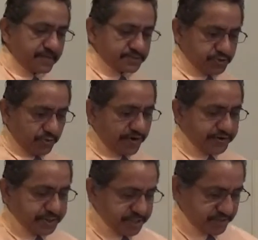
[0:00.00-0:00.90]
So the
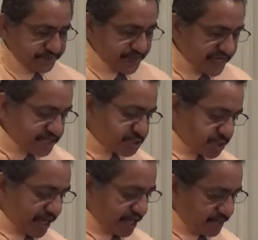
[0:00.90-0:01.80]
watery shield. Each
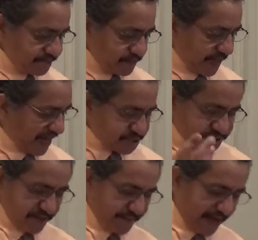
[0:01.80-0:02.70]
day I step